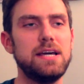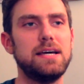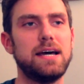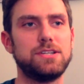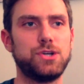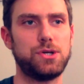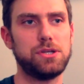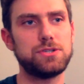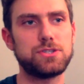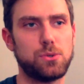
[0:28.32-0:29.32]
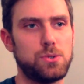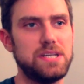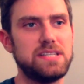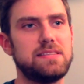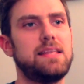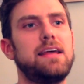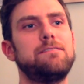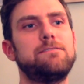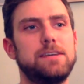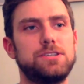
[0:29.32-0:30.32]
I took their stories and then I
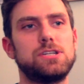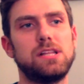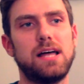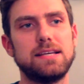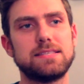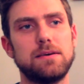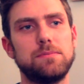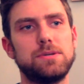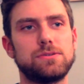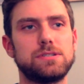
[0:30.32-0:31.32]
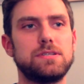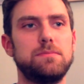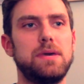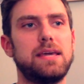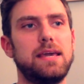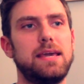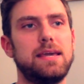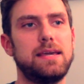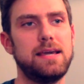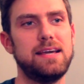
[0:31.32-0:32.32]
fictionalized them in order to make
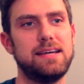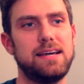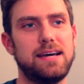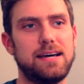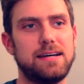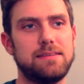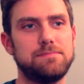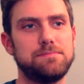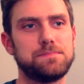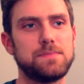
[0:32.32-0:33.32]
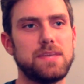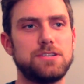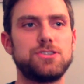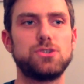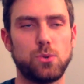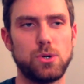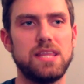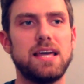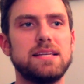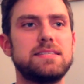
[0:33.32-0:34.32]
a um, a
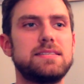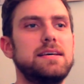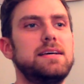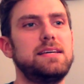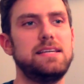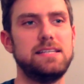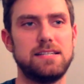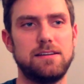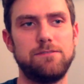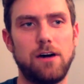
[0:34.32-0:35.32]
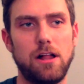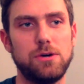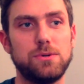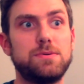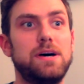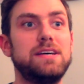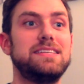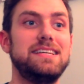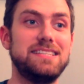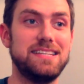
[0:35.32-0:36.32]
story that's easy to follow as well
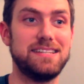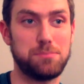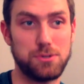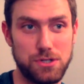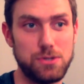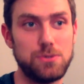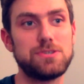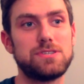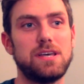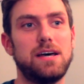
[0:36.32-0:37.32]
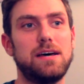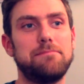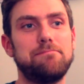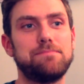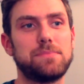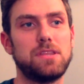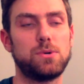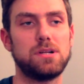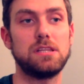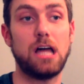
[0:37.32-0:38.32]
as easy to produce. Um, there
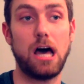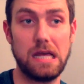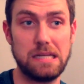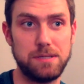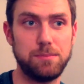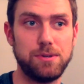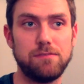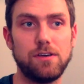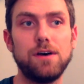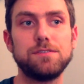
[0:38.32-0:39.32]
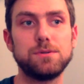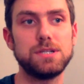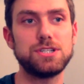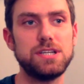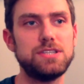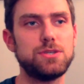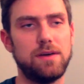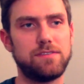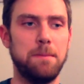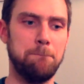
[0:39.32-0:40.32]
were a lot of people involved originally, so
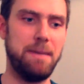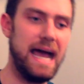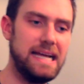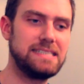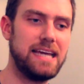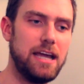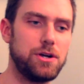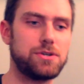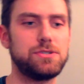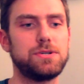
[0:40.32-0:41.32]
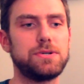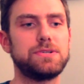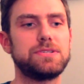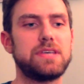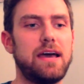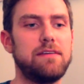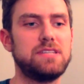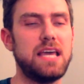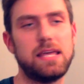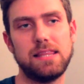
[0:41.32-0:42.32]
I've combined characters,
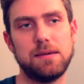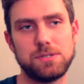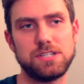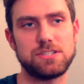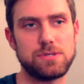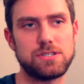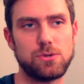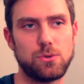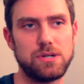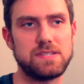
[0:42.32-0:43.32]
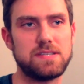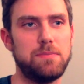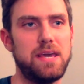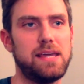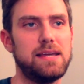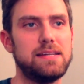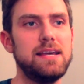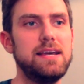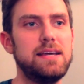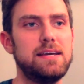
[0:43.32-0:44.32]
I've taken liberties with stories to make it
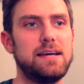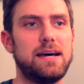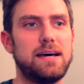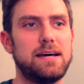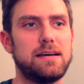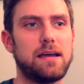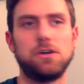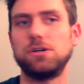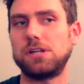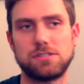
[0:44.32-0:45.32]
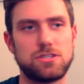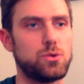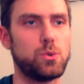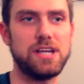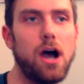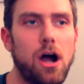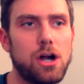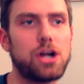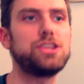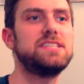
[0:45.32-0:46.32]
uh, a good story
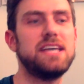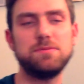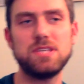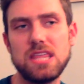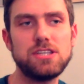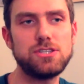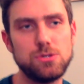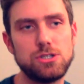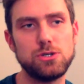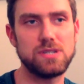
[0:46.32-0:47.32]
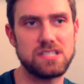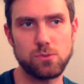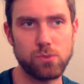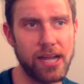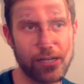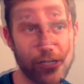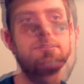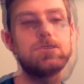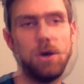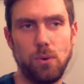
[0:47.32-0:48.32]
arc, the types of things you do as a writer.
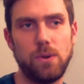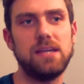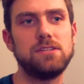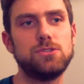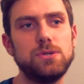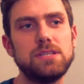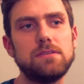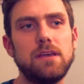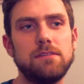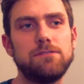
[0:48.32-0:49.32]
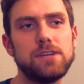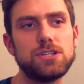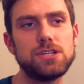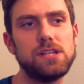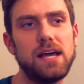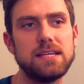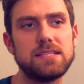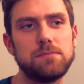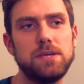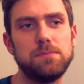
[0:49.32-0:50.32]
So, in doing, in
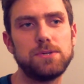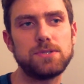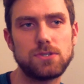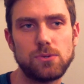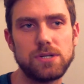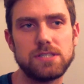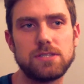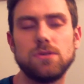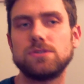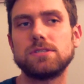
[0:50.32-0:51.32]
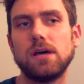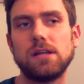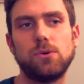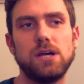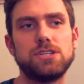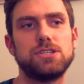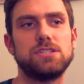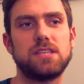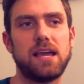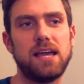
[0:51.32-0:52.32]
fictionalizing people's stories though, there's a lot of
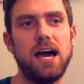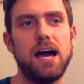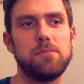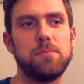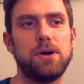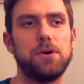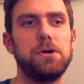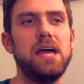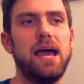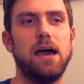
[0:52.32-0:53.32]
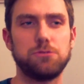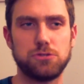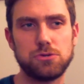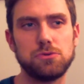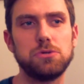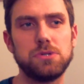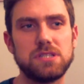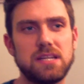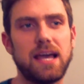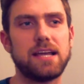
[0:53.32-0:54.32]
questions that come about how true
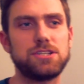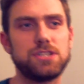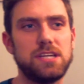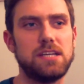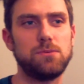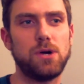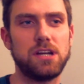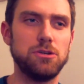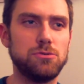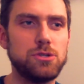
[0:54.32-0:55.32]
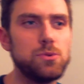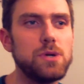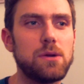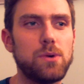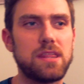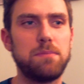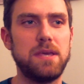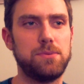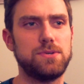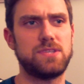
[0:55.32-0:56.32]
is it actually? What are you doing with
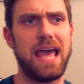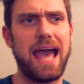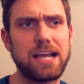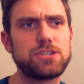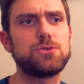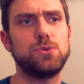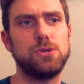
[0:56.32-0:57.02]
people's actual